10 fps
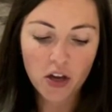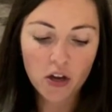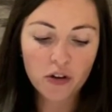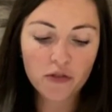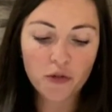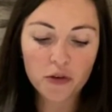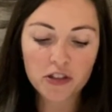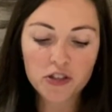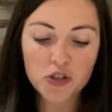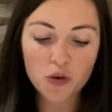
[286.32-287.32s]
who for
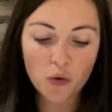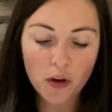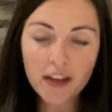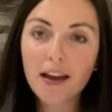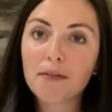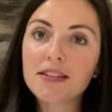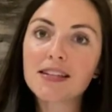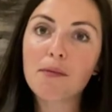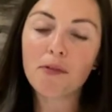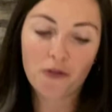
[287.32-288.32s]
the joy that was
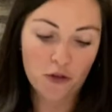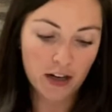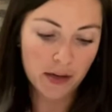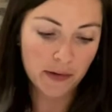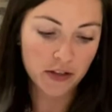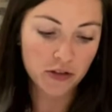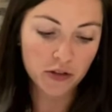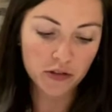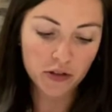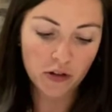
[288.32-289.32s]
set before him
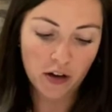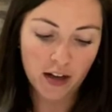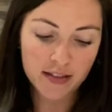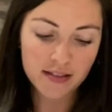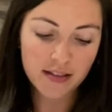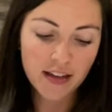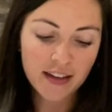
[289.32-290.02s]
endured the cross,